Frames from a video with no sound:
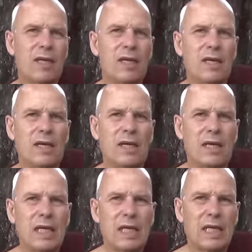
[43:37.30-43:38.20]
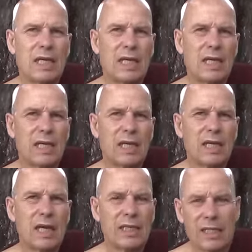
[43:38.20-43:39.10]
Uh,
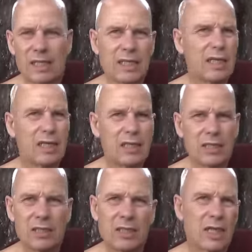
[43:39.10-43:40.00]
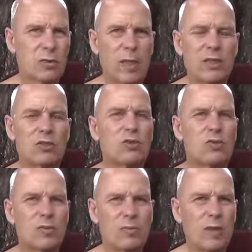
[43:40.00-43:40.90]
and then he explained
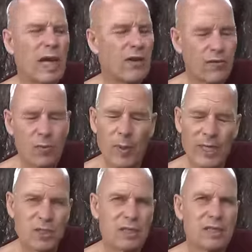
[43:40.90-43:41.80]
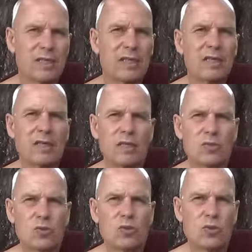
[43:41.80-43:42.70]
to, out of compassion,
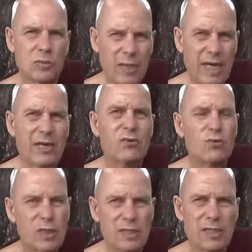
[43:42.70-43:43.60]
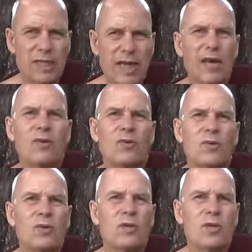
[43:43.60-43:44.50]
to the Mara who is there now,
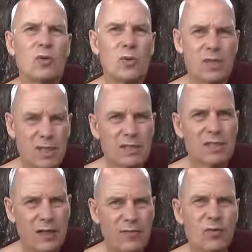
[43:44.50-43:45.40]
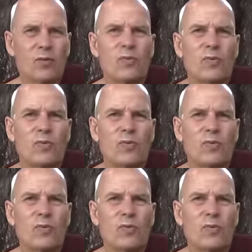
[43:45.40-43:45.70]
who was his nephew,